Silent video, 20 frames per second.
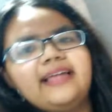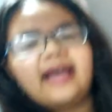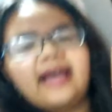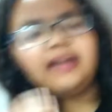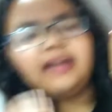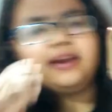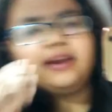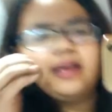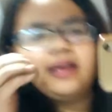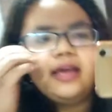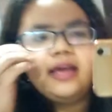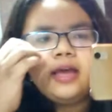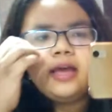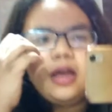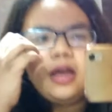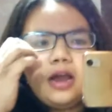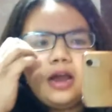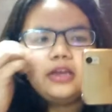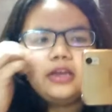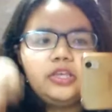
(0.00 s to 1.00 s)
that
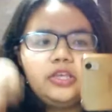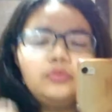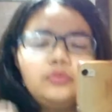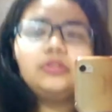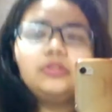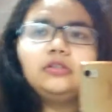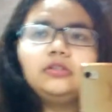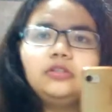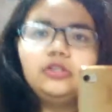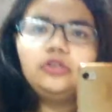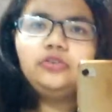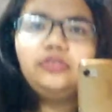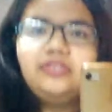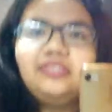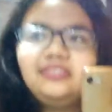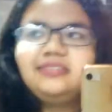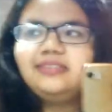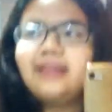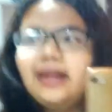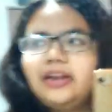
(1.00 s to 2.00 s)
you
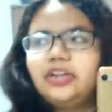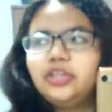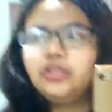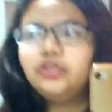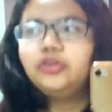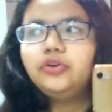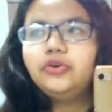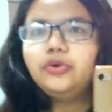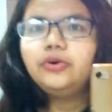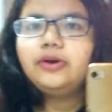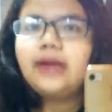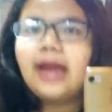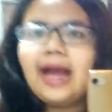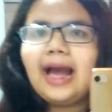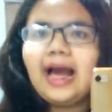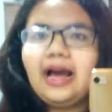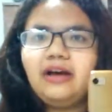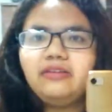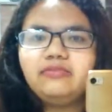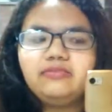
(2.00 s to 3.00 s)
don't
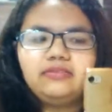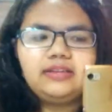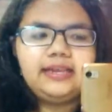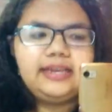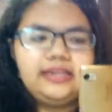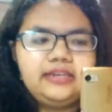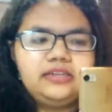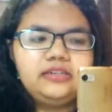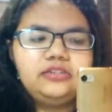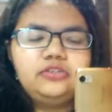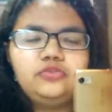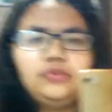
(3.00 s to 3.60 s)
have like